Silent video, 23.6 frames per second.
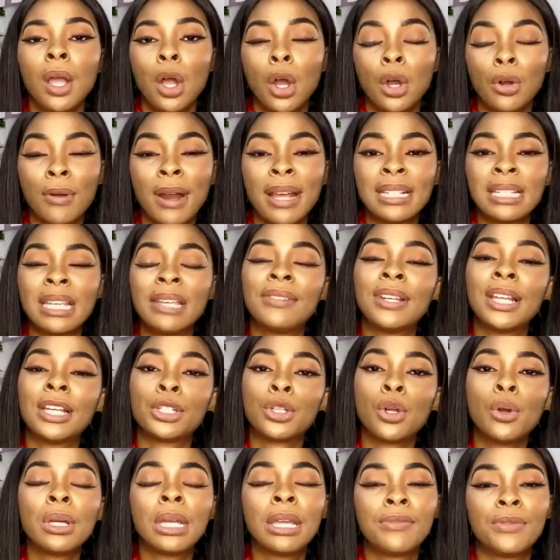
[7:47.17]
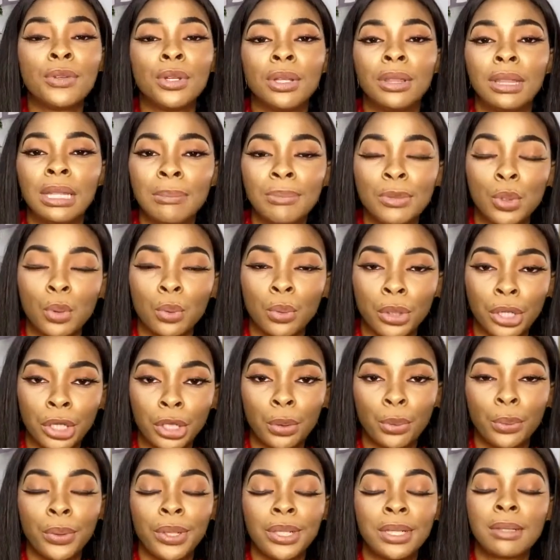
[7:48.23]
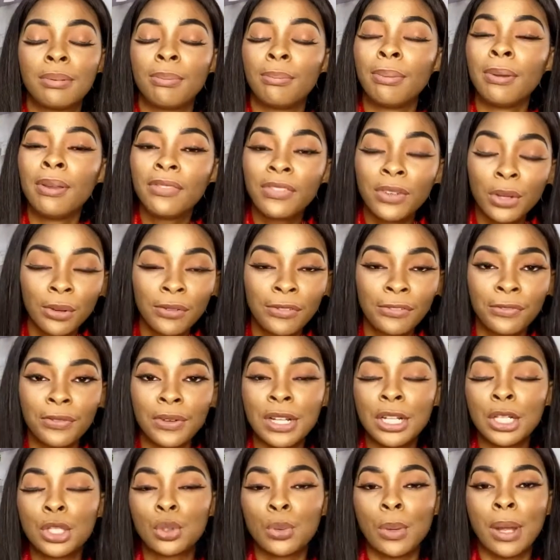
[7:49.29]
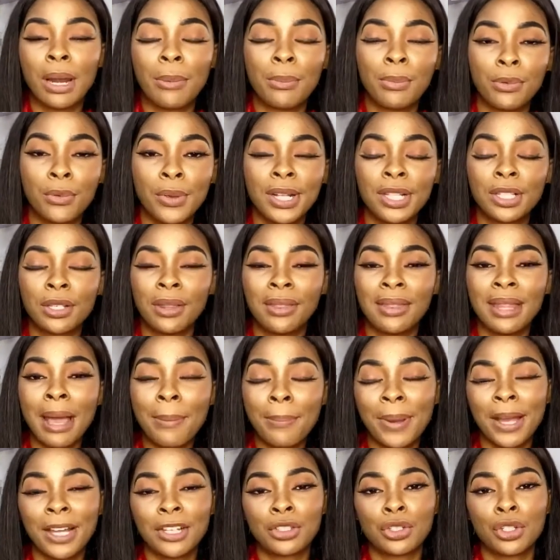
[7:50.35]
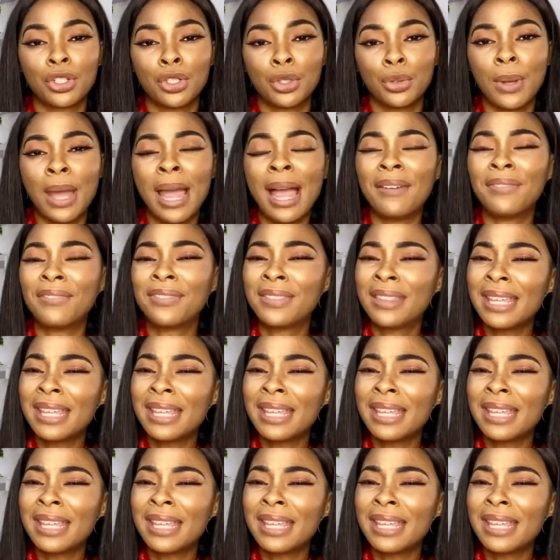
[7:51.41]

All right, if they don't give you a theme to work with, feel free to elaborate on that passion you have.